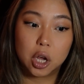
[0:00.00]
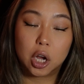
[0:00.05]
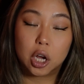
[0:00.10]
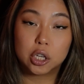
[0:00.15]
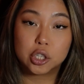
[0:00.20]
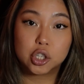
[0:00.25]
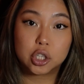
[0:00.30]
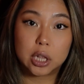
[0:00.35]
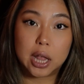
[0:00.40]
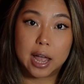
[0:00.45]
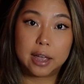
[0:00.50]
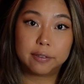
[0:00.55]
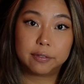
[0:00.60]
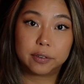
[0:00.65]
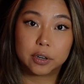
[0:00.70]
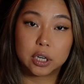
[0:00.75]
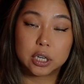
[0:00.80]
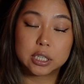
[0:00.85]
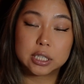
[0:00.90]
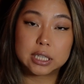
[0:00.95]
On July
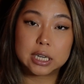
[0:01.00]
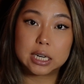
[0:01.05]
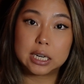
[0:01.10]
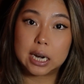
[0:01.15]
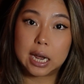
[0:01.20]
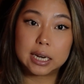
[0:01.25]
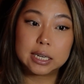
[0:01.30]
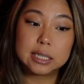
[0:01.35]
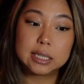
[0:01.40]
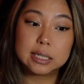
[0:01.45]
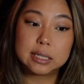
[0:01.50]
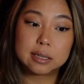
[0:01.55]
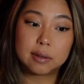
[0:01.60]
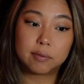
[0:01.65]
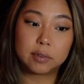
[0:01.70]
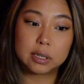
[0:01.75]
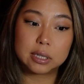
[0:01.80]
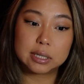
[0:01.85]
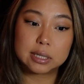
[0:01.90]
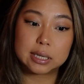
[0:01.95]
1st,
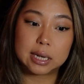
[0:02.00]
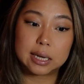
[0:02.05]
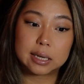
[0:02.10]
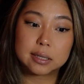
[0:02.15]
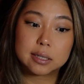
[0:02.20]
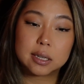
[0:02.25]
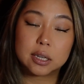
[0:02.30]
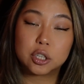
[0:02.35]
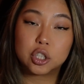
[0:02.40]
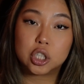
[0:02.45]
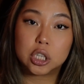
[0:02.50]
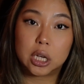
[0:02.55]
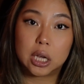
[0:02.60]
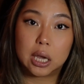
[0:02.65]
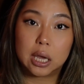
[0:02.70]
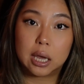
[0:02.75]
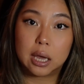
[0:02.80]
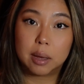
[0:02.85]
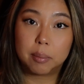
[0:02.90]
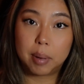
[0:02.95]
1976,
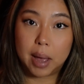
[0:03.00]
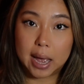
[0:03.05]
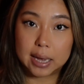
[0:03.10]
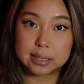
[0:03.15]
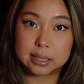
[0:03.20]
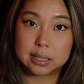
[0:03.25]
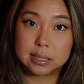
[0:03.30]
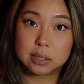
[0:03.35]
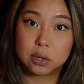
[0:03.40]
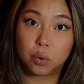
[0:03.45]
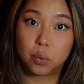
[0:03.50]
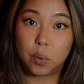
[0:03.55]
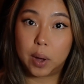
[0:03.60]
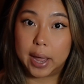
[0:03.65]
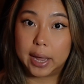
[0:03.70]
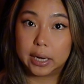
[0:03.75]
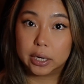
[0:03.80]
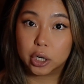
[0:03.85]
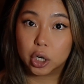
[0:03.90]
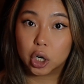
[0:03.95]
she passes
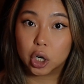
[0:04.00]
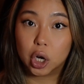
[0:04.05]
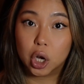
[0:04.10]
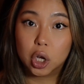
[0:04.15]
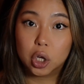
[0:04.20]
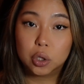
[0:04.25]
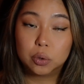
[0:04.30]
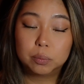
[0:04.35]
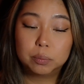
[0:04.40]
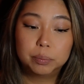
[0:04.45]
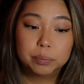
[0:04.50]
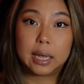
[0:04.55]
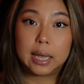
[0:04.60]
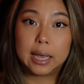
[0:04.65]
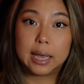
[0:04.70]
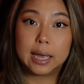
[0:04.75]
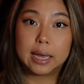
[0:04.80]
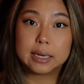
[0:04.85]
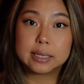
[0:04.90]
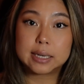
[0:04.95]
away in her home,
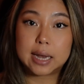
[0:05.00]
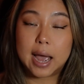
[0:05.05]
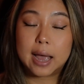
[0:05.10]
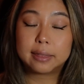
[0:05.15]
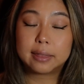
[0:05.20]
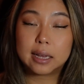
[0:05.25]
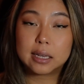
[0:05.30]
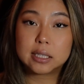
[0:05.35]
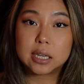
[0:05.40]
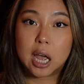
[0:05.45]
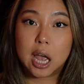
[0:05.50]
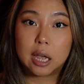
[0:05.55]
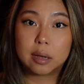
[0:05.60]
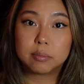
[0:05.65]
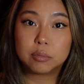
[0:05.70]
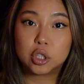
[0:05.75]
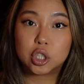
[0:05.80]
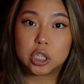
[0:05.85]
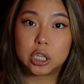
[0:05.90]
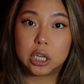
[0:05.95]
and at that
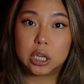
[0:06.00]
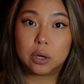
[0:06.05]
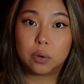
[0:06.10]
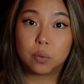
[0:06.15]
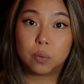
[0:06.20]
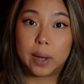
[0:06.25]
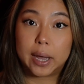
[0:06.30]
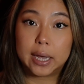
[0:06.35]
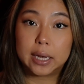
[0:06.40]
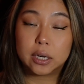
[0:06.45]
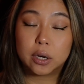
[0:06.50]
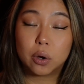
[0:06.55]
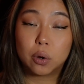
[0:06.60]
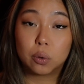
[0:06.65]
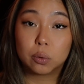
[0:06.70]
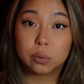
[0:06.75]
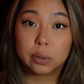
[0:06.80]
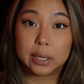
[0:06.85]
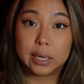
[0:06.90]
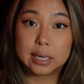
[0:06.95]
time she weighed
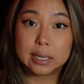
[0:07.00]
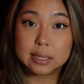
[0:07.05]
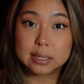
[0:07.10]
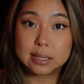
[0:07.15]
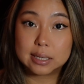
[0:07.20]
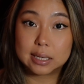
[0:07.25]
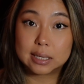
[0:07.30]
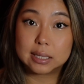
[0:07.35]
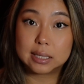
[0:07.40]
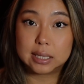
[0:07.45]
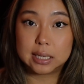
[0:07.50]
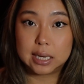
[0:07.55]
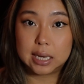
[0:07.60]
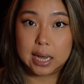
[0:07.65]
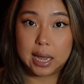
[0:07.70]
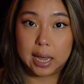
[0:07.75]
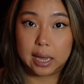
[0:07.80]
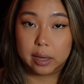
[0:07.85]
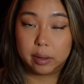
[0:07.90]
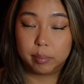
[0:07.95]
only
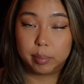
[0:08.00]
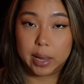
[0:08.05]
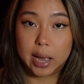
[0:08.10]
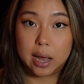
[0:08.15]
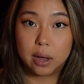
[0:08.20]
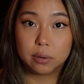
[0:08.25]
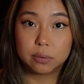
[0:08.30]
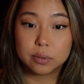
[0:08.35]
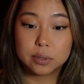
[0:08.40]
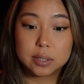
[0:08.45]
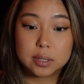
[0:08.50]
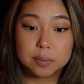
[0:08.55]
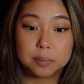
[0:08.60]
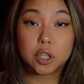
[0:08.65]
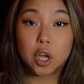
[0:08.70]
68 pounds.